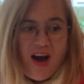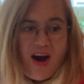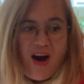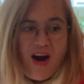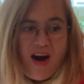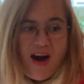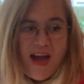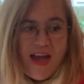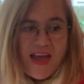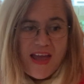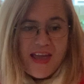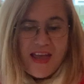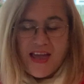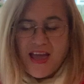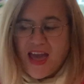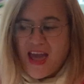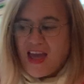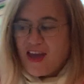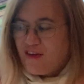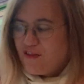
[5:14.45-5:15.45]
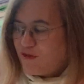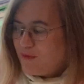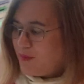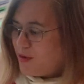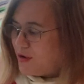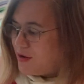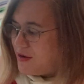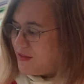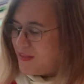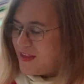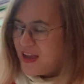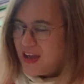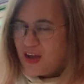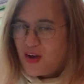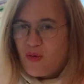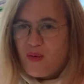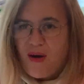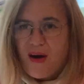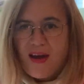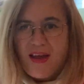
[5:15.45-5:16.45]
I have put in there
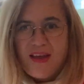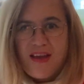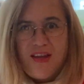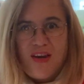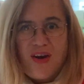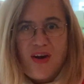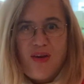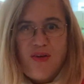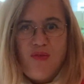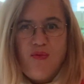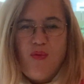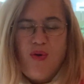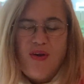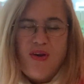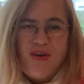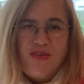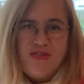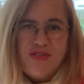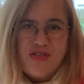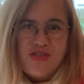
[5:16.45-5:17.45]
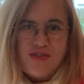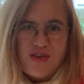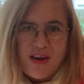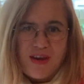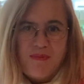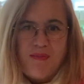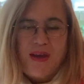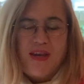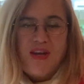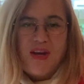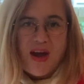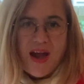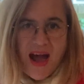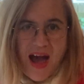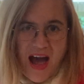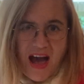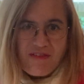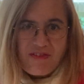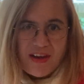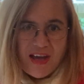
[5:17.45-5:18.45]
quite, well, not strict, but
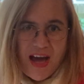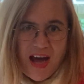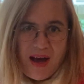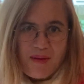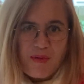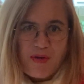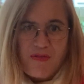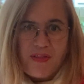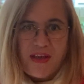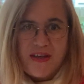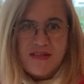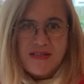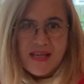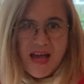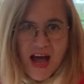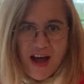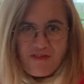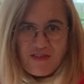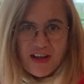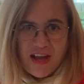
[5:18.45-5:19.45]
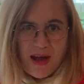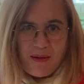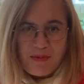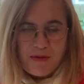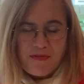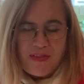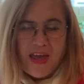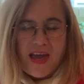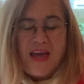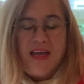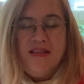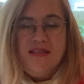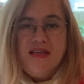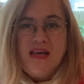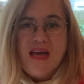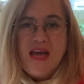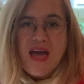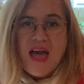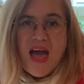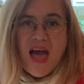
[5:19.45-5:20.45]
half a cup of this, half a cup of that.
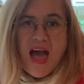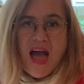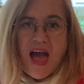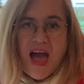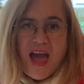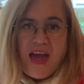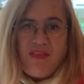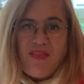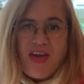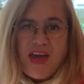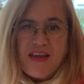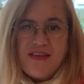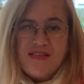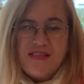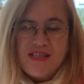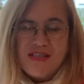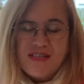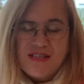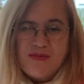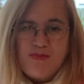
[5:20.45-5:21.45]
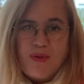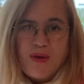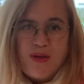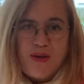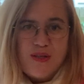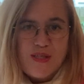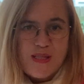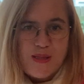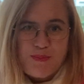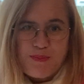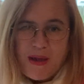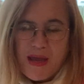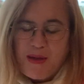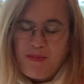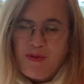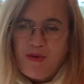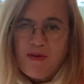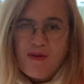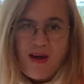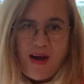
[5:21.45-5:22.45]
And that's just because
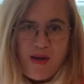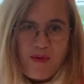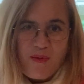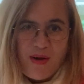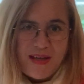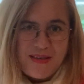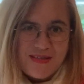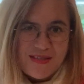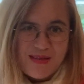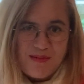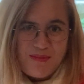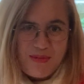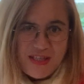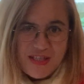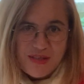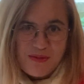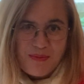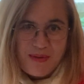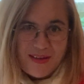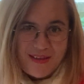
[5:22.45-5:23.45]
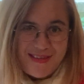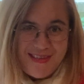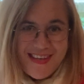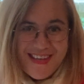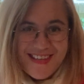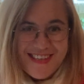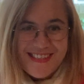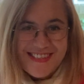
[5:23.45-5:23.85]
people like weights and measurements.